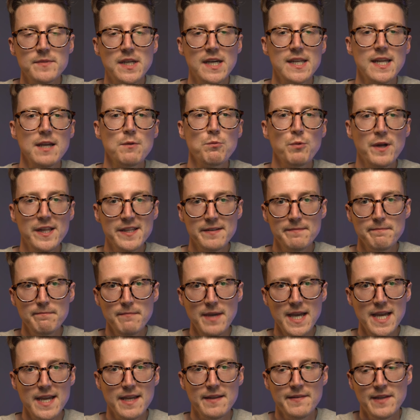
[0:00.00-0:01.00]
and I will
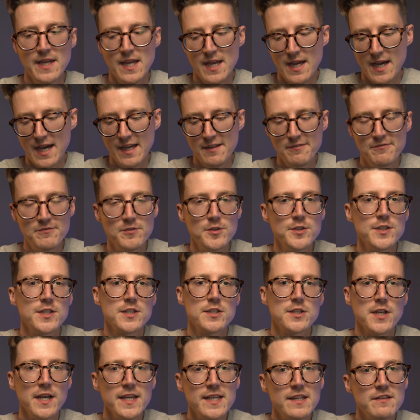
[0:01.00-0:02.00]
admit I flew it
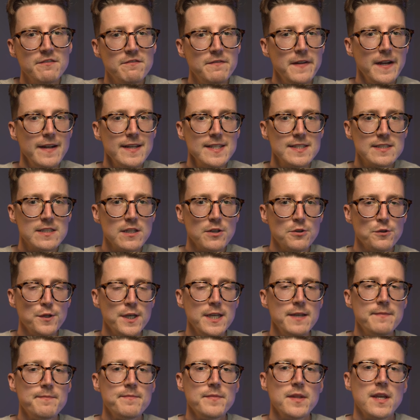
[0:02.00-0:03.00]
down in very slowly